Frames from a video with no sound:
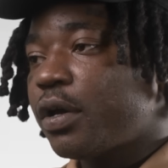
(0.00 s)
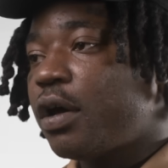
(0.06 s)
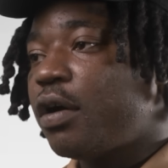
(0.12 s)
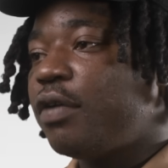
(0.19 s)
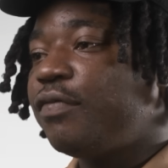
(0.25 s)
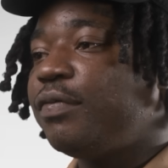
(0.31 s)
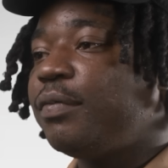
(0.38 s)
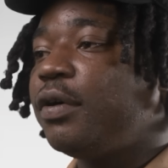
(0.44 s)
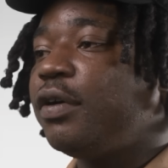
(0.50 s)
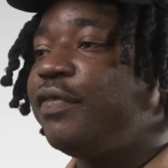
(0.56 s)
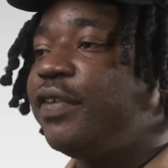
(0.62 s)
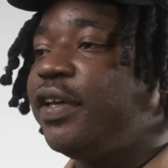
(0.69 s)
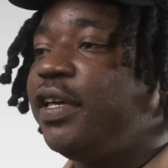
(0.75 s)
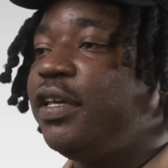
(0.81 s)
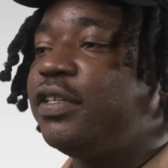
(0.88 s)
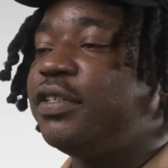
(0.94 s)
I'm from
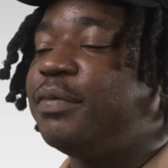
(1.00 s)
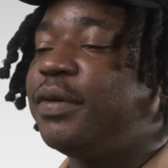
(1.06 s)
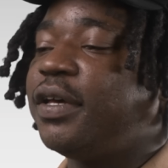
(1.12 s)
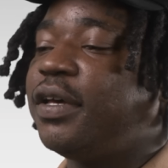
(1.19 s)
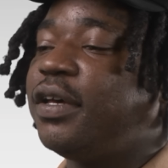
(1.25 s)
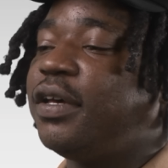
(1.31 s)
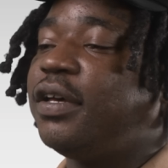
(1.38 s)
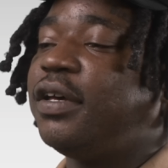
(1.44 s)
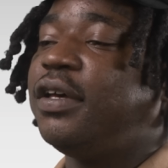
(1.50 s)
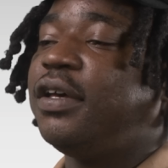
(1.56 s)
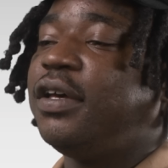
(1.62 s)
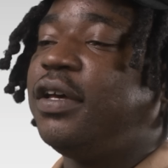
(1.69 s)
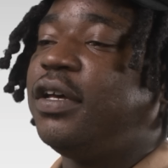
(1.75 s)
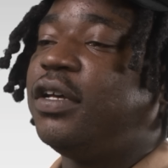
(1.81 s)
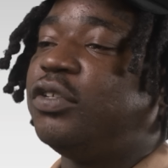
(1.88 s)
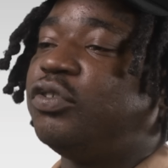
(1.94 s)
over east, man.
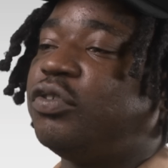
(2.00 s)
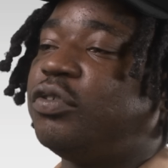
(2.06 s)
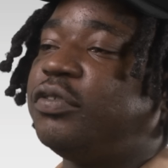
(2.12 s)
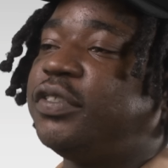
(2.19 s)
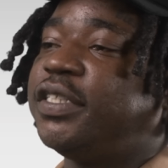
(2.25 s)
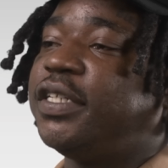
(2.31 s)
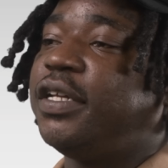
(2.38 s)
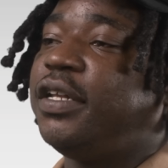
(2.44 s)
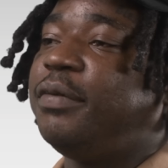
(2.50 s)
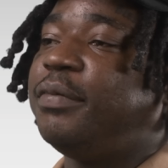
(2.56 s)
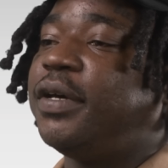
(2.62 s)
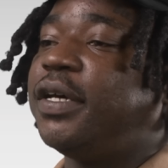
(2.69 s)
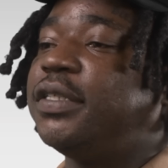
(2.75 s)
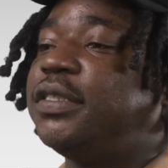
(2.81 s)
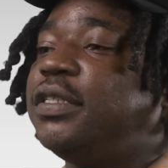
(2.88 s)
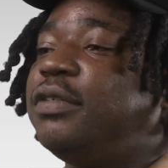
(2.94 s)
Jaro City,
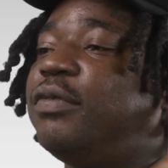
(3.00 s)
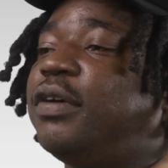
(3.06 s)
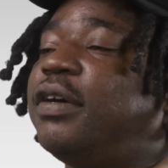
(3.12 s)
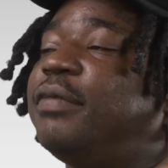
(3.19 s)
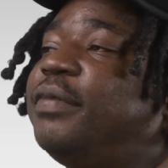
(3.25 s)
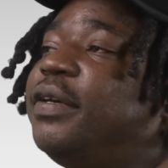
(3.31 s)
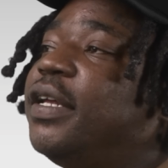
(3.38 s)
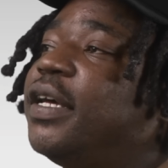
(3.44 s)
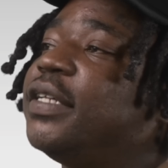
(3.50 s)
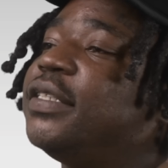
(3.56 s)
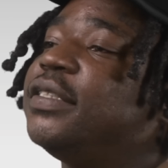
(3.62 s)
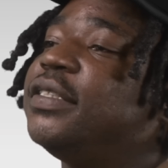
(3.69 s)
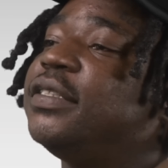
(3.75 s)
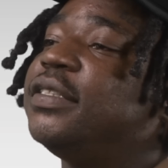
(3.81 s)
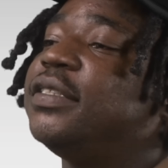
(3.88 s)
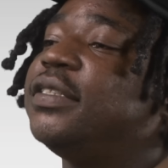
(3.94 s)
man. TYMB, that's
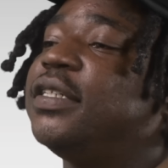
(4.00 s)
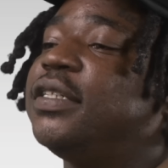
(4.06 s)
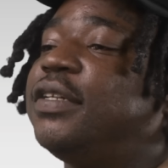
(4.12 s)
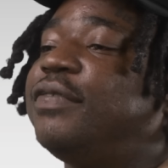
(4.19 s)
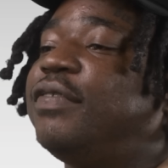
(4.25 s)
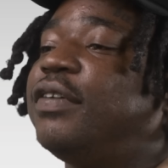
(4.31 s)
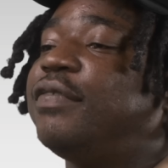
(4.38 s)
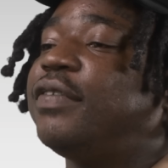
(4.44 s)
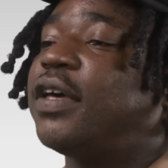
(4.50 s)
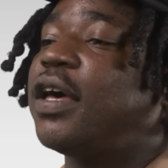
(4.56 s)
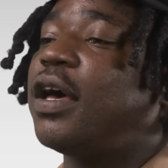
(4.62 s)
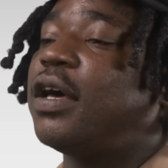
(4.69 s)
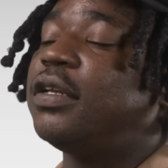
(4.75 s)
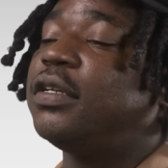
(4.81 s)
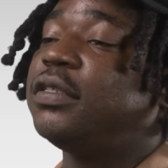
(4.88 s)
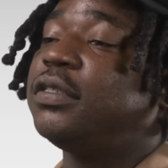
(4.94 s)
65th and
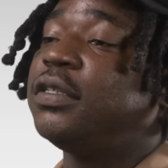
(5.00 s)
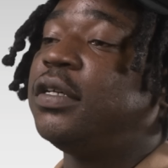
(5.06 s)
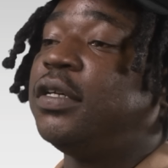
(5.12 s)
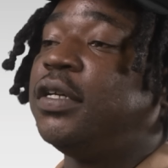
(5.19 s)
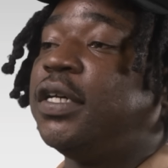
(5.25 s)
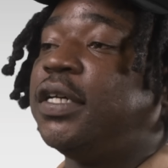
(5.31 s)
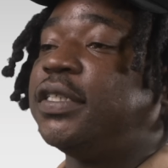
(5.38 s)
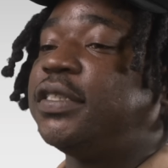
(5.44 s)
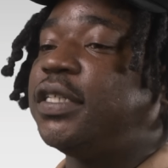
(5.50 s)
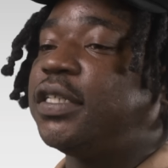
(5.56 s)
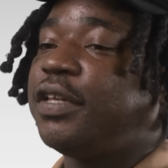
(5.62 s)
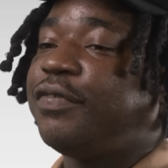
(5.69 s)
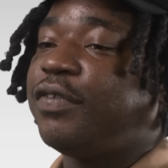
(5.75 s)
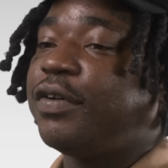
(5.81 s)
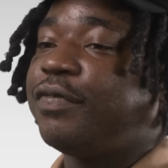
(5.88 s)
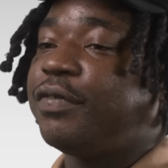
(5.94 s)
Cottage,
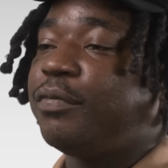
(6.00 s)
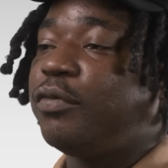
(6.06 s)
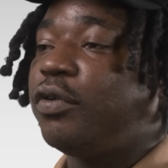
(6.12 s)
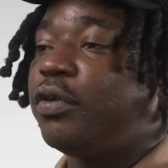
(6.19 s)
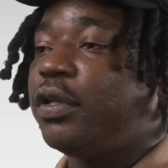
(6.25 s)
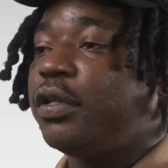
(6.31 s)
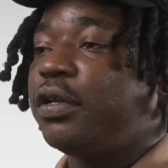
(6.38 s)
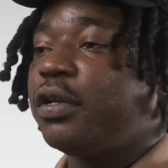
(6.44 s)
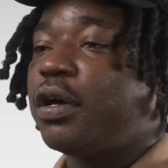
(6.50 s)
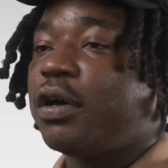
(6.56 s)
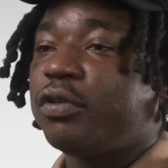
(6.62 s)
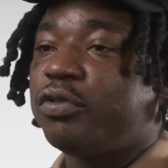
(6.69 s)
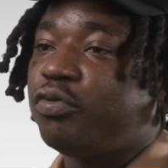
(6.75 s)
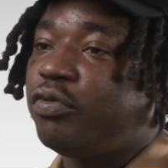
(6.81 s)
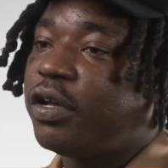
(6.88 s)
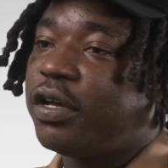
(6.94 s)
65th and Maryland, all
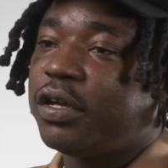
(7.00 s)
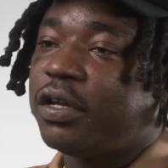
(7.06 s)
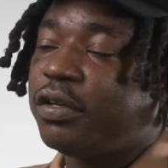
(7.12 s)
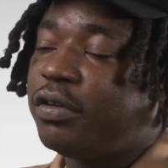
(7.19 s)
through there.